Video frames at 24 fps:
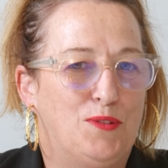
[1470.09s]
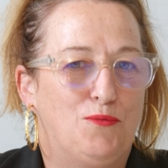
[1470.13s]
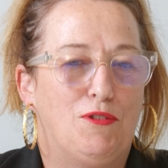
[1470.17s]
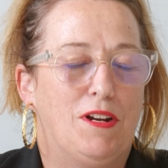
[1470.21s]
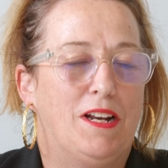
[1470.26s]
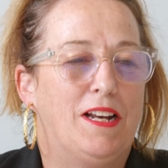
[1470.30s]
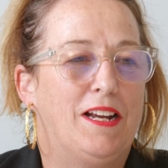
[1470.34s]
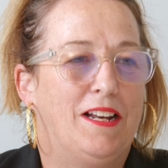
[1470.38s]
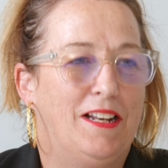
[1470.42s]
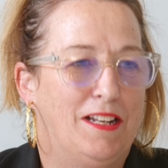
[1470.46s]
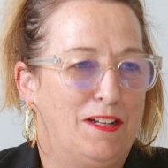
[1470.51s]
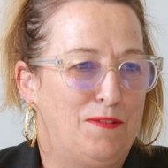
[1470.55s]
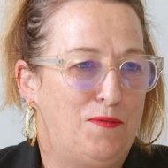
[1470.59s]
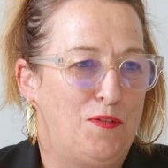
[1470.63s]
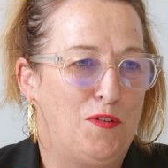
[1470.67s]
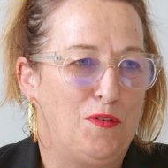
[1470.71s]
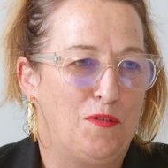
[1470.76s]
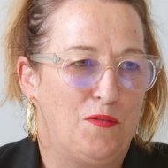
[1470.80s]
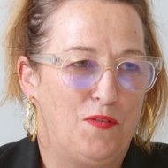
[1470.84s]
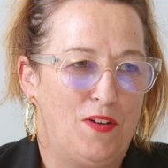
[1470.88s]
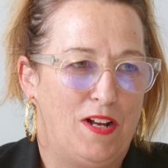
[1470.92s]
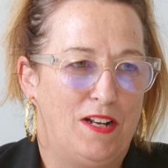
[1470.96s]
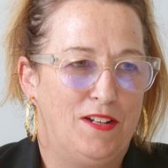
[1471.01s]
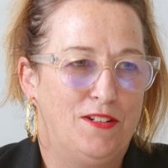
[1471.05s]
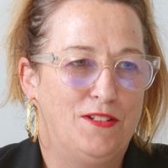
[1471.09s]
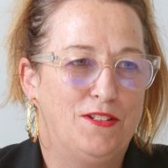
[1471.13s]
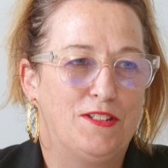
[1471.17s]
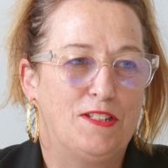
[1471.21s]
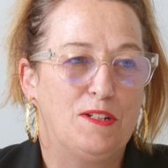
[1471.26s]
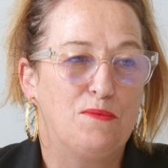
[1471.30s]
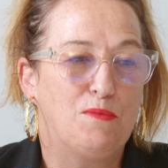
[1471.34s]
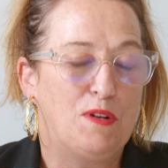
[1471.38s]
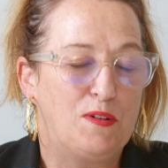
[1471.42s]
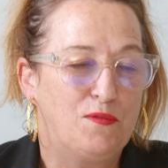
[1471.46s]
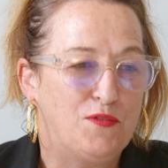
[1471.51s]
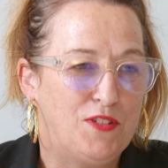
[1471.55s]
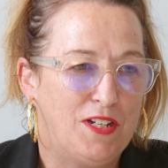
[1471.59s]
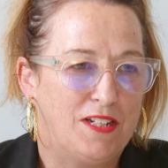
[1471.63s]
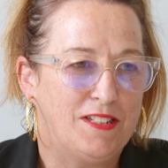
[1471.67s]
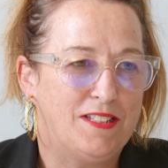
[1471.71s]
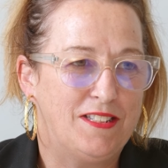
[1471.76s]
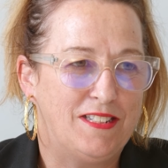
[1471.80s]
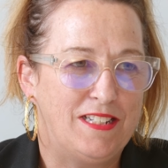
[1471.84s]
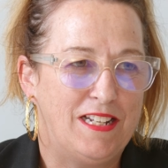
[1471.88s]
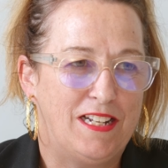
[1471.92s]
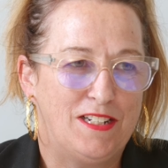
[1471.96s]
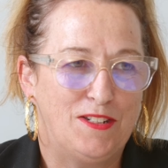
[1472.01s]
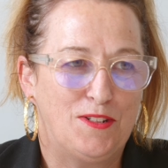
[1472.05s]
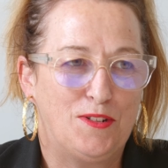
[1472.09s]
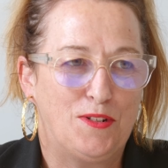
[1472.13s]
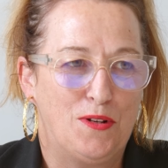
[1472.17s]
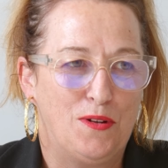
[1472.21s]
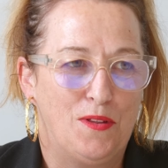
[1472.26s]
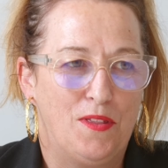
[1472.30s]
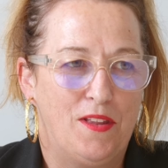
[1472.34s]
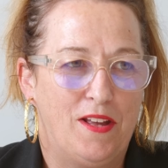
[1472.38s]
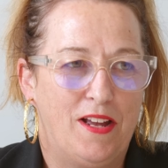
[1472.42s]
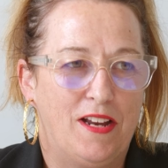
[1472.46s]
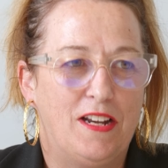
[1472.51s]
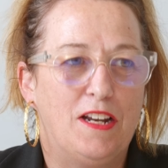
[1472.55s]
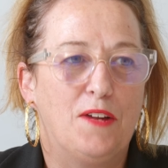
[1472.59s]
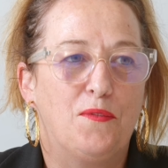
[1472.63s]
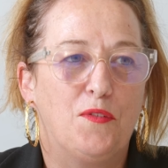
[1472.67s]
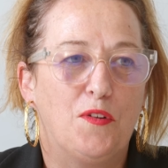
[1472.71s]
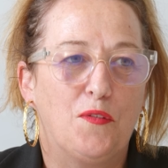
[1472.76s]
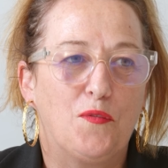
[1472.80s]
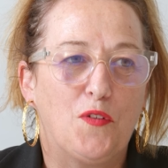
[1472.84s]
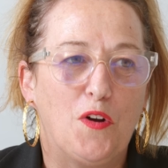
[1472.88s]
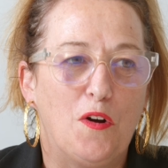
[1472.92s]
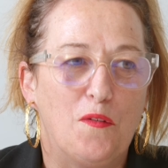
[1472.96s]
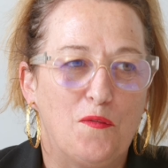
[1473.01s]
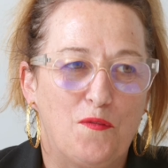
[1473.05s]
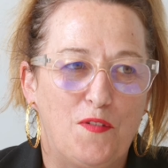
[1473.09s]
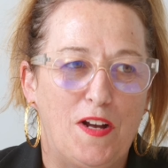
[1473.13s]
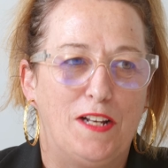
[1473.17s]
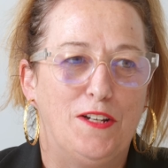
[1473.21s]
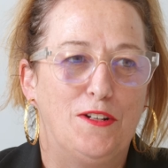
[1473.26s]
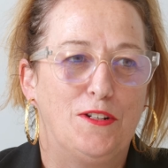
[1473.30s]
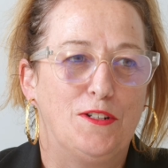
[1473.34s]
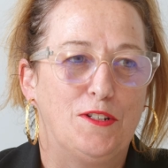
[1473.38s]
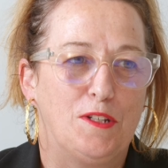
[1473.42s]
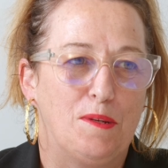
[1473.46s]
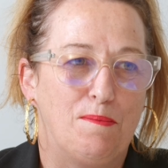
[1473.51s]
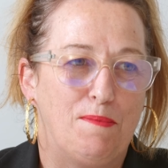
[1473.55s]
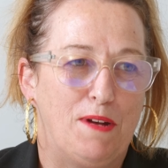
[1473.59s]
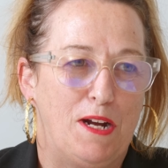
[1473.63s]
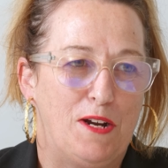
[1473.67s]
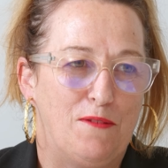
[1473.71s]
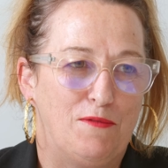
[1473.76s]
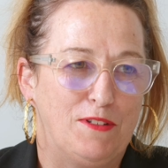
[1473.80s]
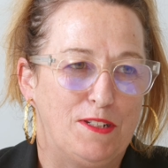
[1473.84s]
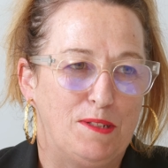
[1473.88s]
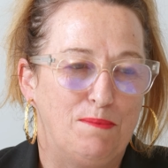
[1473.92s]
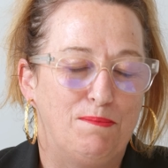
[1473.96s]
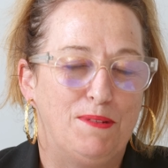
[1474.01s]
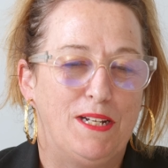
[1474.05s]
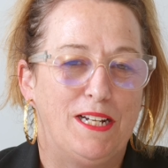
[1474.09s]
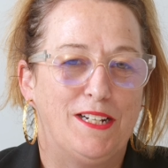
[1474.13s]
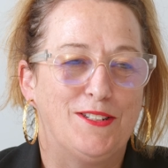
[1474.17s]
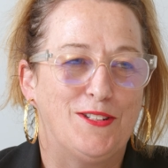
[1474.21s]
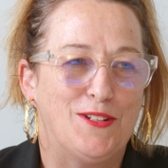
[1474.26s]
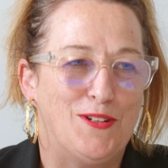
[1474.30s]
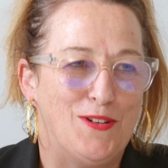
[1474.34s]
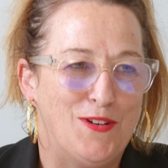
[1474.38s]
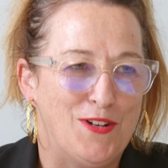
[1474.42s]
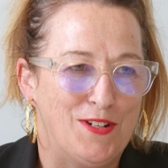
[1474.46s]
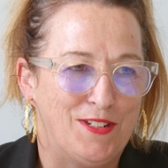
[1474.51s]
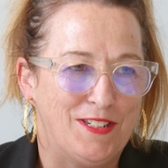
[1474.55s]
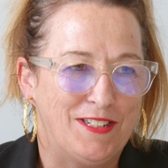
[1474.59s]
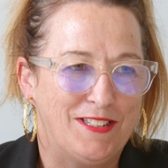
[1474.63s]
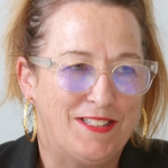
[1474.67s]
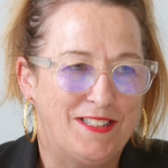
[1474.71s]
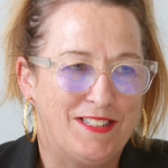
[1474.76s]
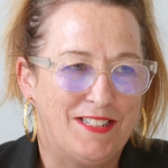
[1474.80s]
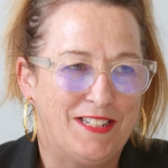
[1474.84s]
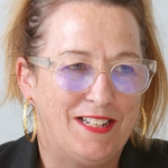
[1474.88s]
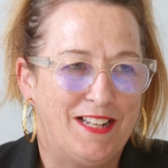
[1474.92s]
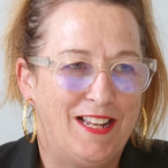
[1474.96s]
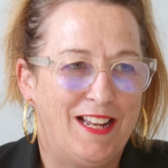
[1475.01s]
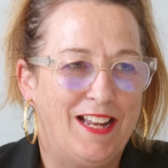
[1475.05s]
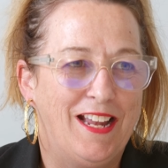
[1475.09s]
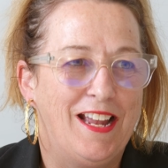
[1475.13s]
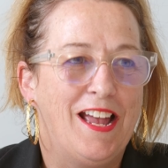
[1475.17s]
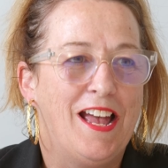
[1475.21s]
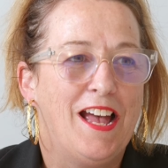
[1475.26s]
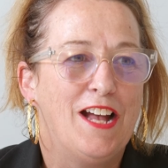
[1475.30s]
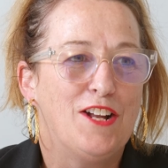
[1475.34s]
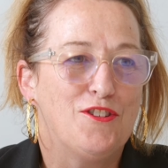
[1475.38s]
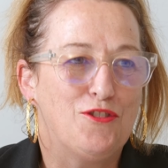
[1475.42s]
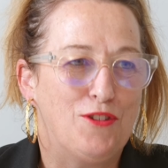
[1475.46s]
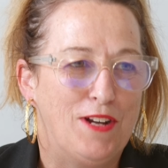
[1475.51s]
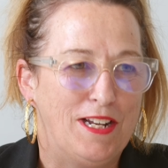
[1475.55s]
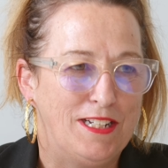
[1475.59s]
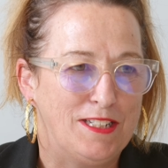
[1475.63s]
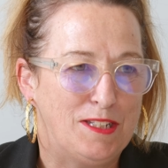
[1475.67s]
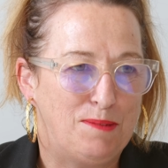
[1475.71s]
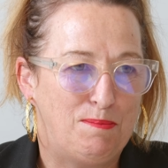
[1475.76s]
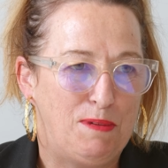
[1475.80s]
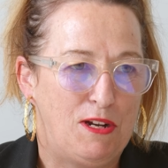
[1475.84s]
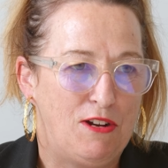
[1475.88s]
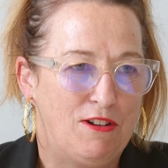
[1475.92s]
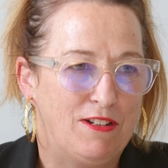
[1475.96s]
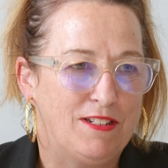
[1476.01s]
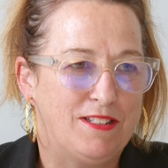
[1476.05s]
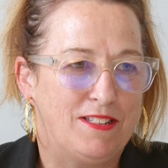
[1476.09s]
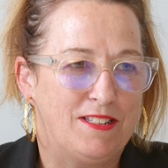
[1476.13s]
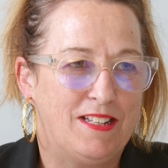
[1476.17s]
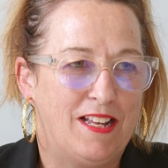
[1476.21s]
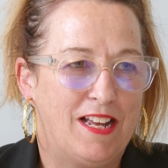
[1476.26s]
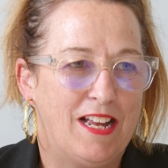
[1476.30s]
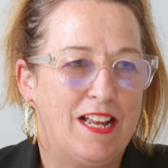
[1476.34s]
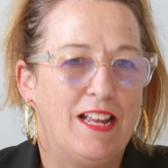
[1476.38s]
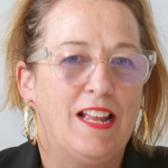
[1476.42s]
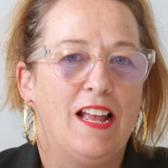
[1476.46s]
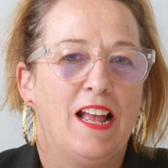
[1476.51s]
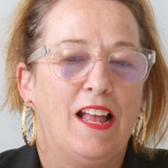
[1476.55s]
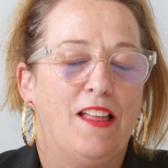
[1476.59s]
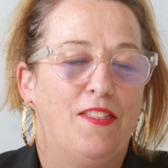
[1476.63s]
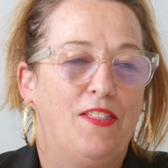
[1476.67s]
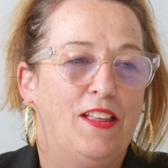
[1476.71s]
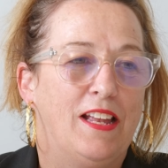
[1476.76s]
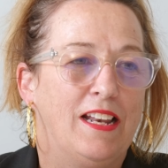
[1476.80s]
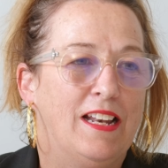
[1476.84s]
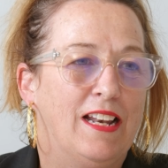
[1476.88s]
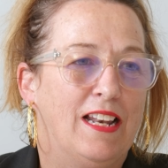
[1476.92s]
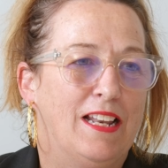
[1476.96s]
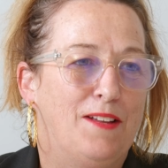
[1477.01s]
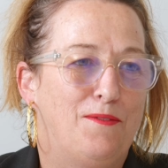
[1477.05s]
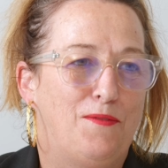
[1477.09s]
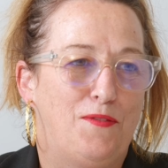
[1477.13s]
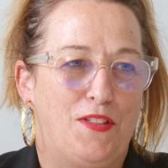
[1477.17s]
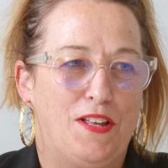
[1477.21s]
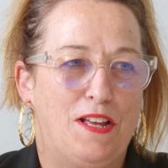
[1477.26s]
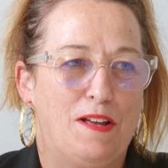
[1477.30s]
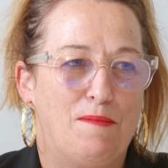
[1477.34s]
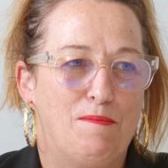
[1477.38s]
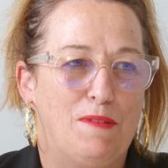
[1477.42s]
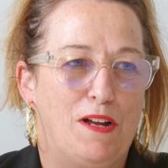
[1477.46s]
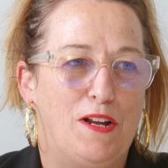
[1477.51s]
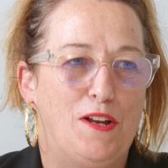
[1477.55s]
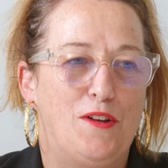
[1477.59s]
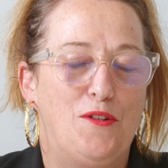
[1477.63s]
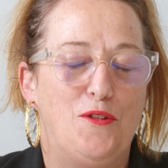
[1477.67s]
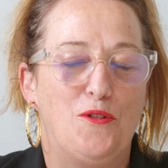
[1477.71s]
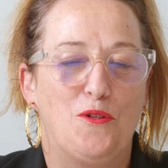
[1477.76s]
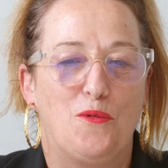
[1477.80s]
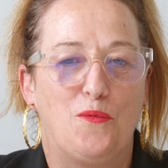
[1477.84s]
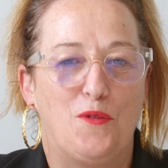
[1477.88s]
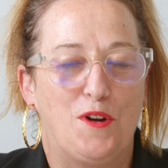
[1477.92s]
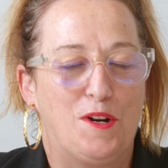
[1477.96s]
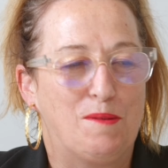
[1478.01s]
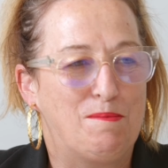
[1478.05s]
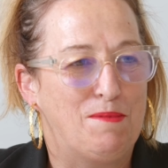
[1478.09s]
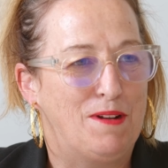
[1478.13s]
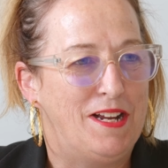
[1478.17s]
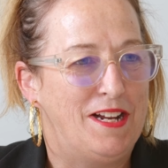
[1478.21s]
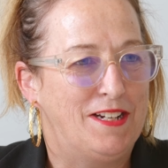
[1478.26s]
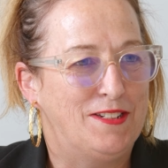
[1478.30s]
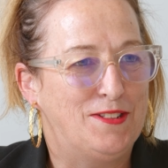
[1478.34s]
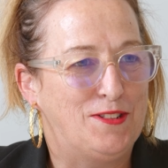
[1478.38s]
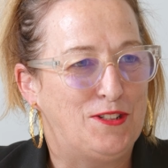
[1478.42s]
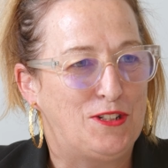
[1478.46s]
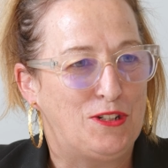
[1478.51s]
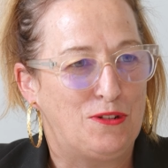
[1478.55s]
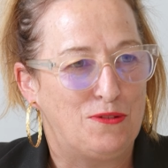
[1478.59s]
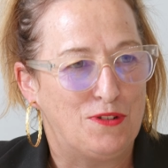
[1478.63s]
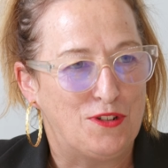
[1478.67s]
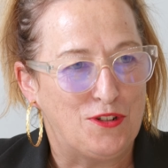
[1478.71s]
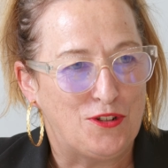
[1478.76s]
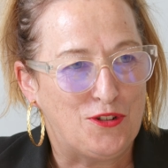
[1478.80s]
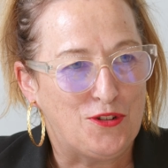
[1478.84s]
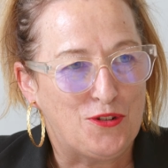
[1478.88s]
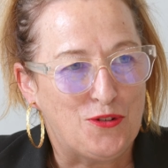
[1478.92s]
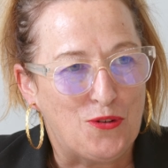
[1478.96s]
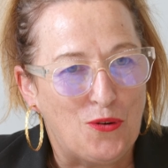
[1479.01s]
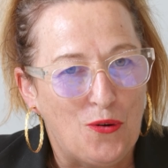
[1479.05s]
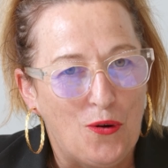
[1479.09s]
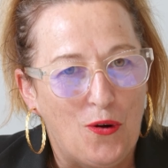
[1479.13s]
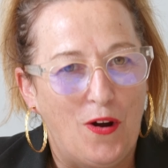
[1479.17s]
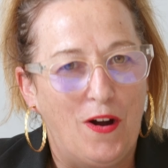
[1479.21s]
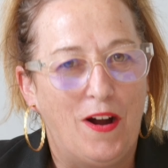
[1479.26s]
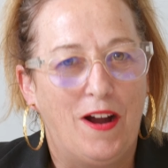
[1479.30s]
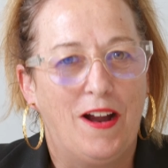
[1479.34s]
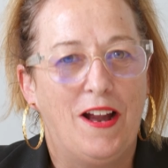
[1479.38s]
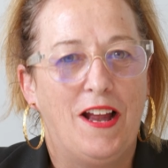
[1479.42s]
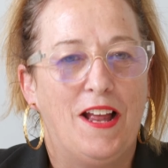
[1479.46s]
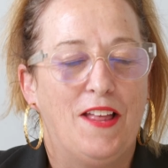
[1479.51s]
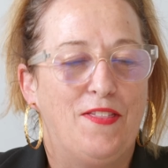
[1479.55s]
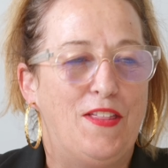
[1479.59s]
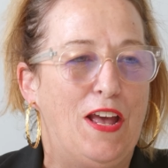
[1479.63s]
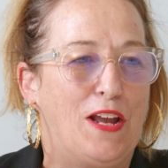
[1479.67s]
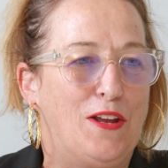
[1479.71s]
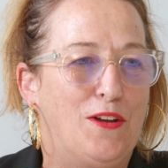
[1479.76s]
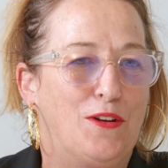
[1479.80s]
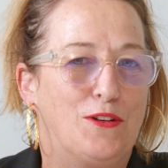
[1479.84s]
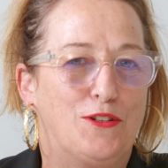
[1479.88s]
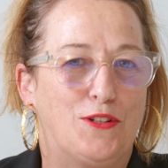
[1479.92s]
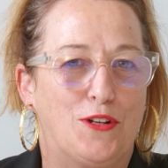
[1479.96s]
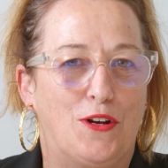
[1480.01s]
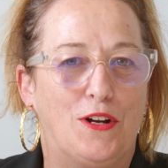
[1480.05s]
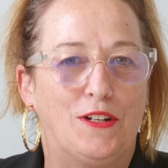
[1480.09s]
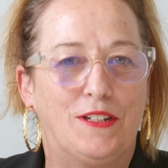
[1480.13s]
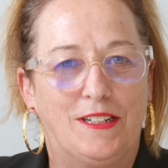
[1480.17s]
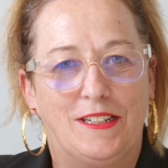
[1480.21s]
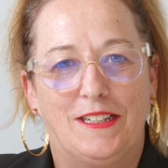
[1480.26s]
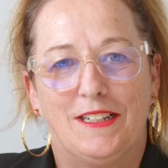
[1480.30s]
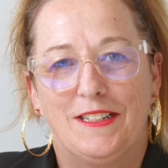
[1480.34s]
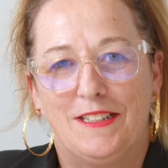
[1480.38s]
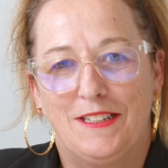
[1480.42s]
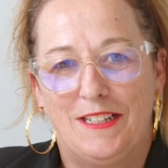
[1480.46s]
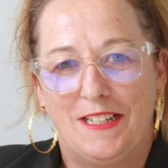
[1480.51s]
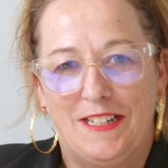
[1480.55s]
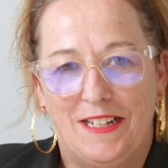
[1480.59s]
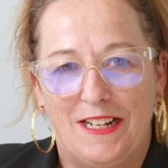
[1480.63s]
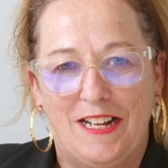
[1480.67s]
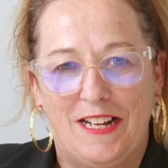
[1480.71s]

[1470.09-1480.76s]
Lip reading: Really live your values, and we've just touched on that. If you've got values about respect, honesty, transparency, then live them in your workplace to ensure that you don't get,